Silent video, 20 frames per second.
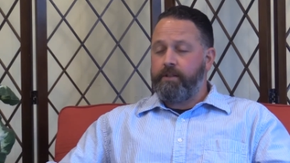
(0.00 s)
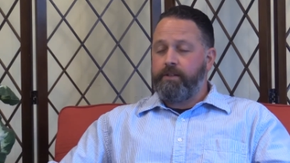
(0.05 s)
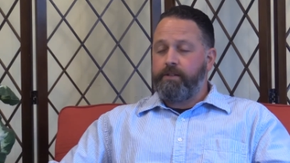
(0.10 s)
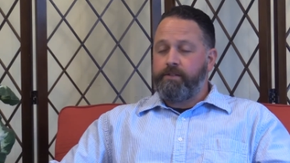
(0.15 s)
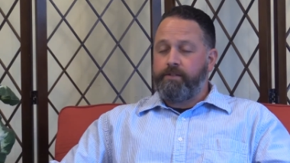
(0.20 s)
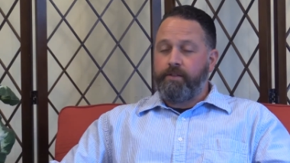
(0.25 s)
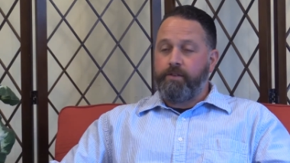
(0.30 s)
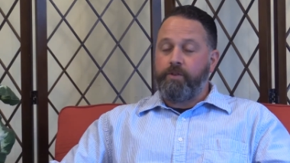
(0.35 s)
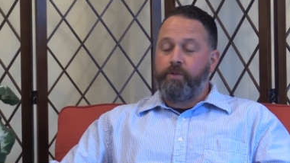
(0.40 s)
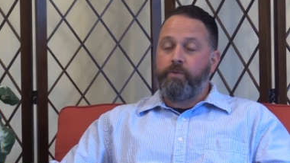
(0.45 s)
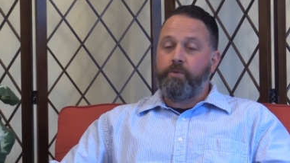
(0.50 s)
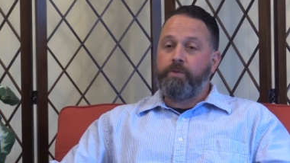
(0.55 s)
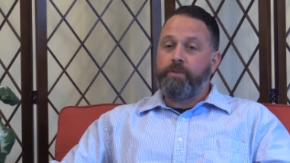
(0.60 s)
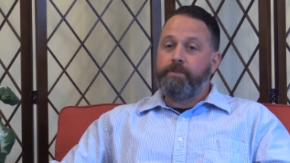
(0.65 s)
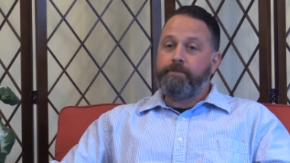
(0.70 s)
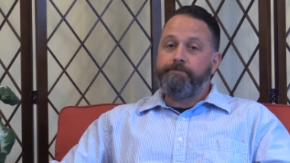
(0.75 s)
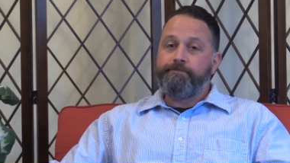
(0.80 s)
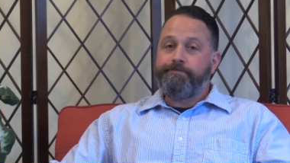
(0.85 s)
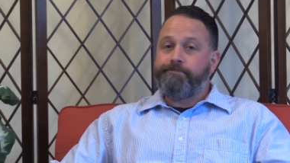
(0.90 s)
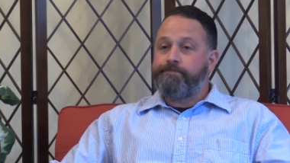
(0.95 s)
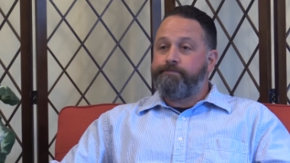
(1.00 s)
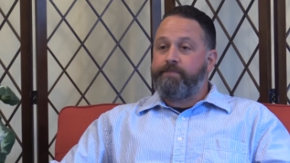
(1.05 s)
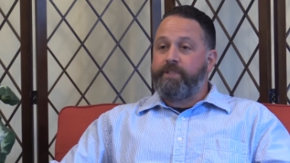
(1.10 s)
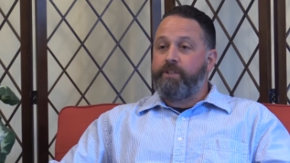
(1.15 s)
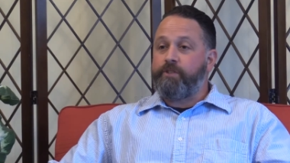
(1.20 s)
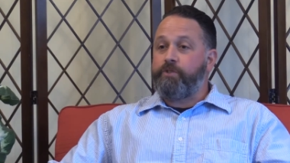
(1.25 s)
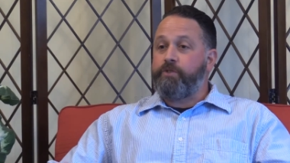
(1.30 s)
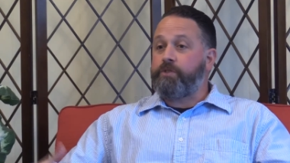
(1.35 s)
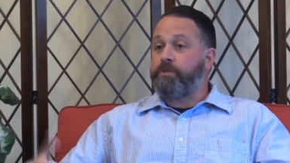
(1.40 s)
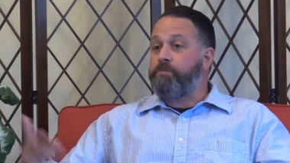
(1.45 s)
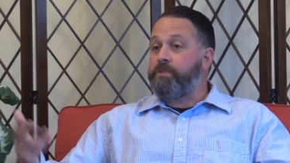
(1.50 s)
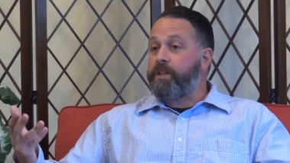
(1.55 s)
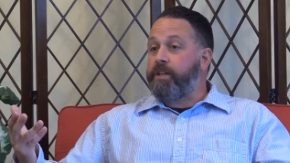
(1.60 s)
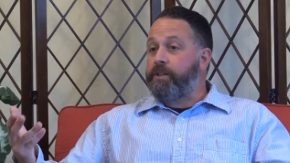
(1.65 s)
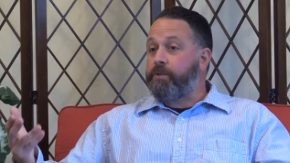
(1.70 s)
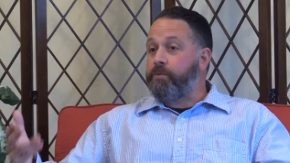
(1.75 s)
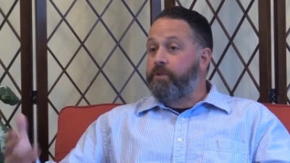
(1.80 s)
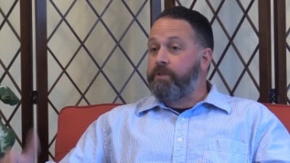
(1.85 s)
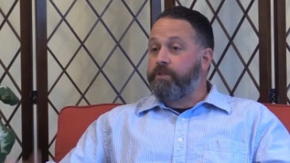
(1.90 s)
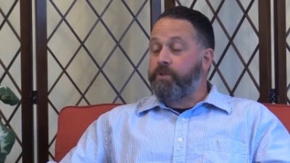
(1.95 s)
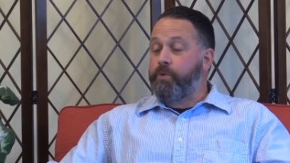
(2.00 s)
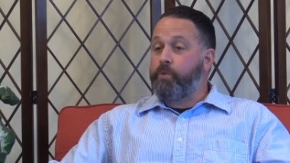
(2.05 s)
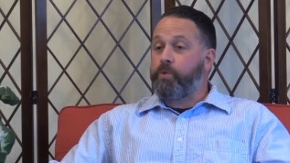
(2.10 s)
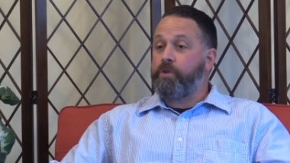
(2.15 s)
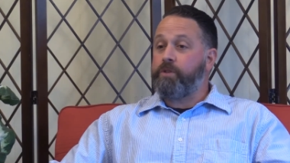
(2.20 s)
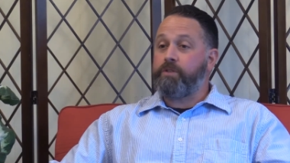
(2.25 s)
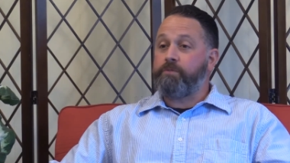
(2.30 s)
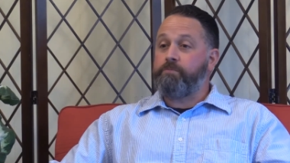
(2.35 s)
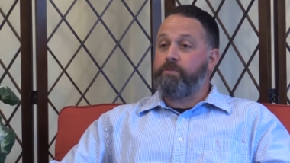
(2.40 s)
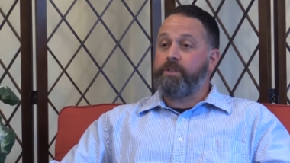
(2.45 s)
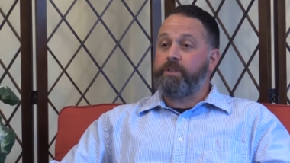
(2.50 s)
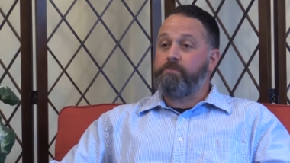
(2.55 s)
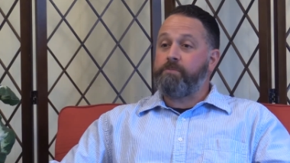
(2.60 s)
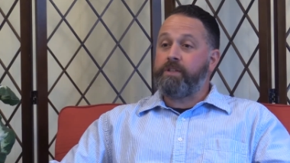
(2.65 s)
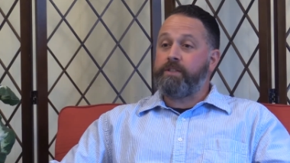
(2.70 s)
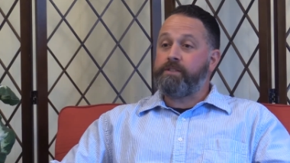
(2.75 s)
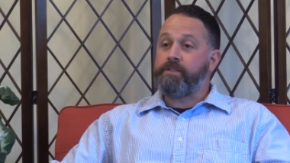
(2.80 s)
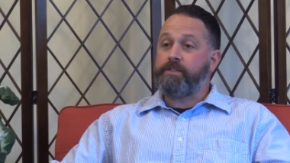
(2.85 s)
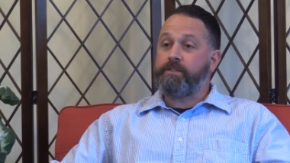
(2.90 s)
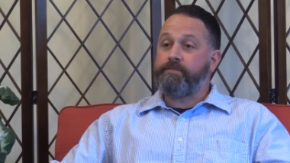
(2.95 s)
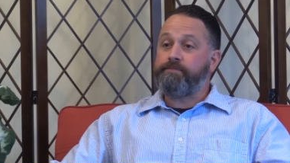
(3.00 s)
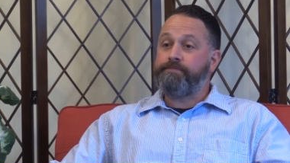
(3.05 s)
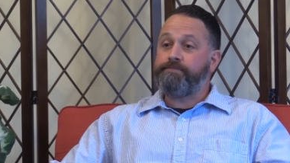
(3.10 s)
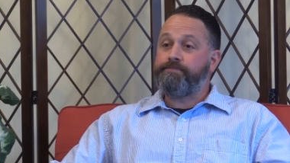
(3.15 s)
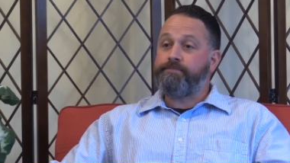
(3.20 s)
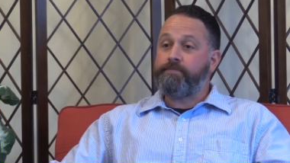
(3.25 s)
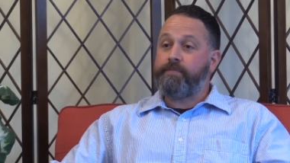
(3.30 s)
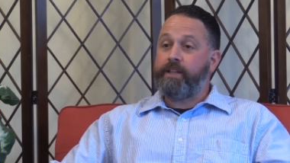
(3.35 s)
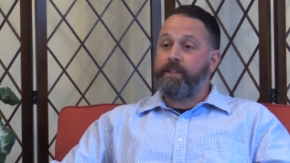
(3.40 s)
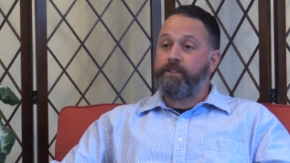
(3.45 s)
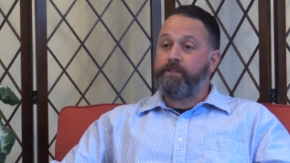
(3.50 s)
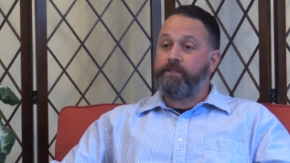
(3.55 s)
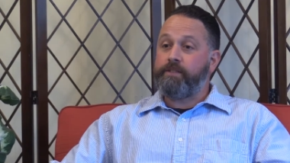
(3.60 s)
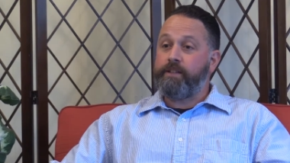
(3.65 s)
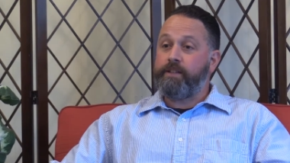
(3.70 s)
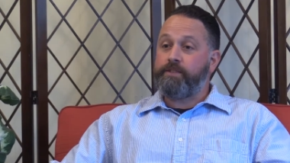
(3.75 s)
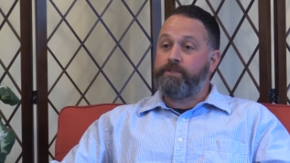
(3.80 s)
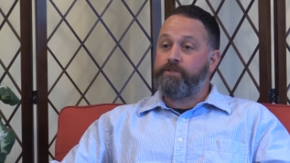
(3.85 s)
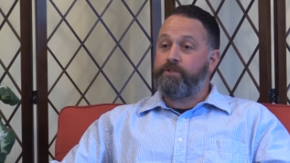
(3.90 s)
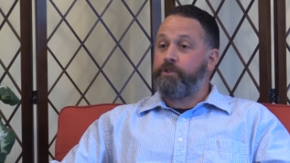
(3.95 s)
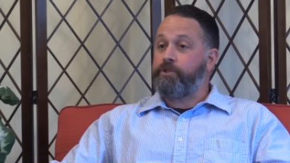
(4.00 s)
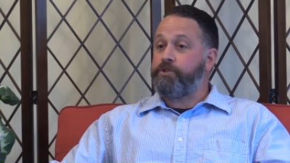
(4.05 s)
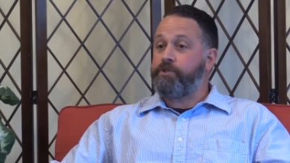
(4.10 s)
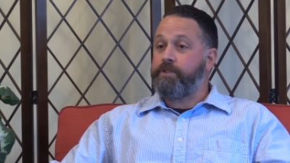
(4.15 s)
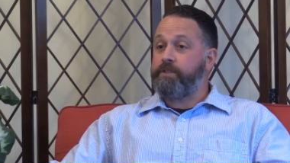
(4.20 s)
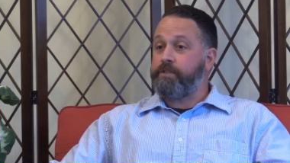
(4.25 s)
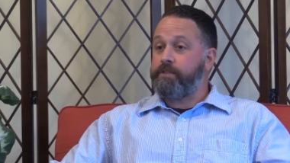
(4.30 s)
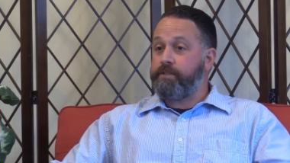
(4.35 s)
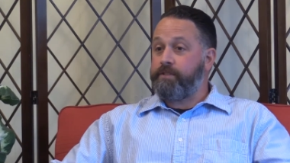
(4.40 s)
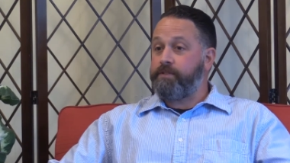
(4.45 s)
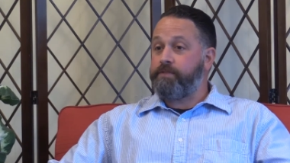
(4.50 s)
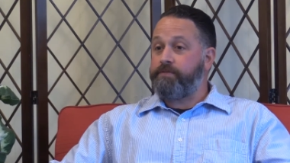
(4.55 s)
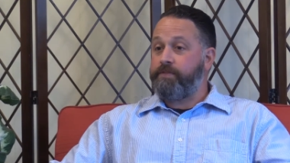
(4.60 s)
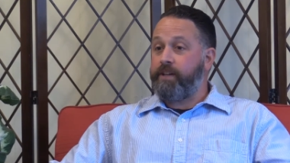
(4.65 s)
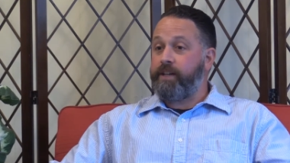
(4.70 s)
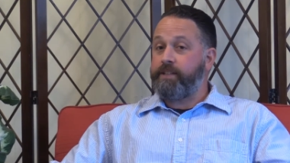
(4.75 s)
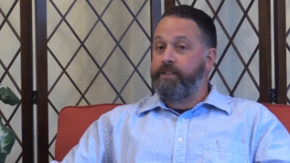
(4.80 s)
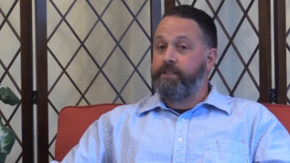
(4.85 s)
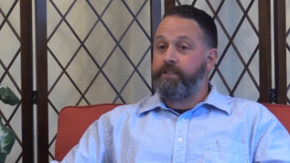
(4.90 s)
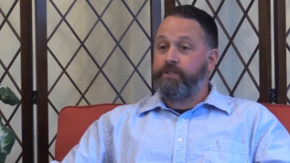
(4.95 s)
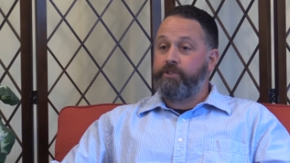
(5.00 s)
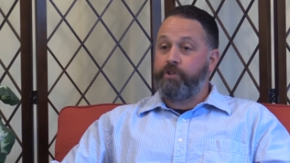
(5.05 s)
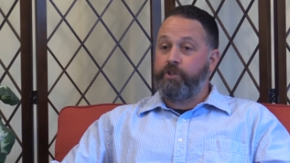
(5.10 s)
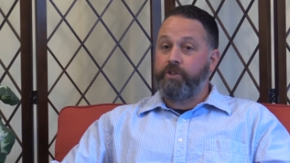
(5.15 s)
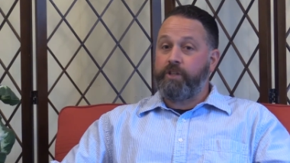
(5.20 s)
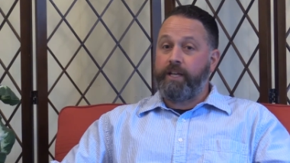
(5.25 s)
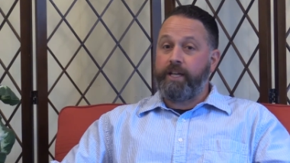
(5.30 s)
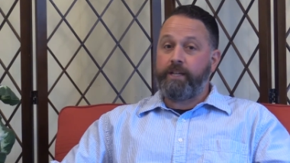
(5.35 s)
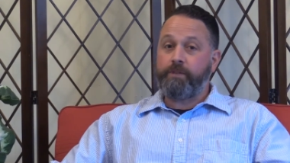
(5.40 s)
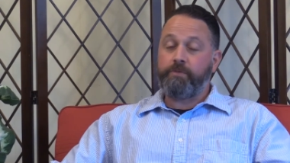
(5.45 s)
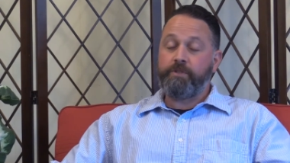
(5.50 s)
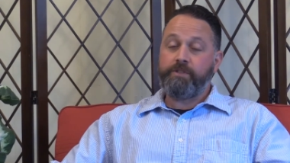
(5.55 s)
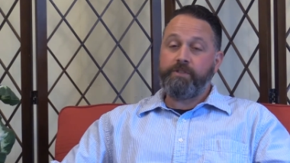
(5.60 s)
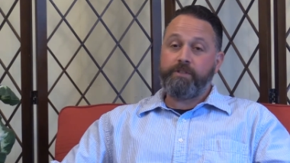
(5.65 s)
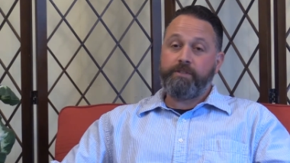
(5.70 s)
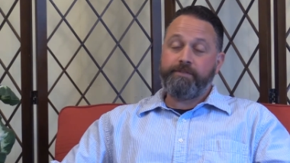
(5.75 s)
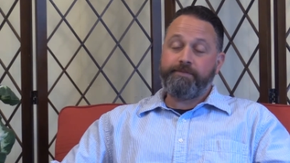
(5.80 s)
So you could be anywhere in the world pretty much and search it, and you'll find it in your language.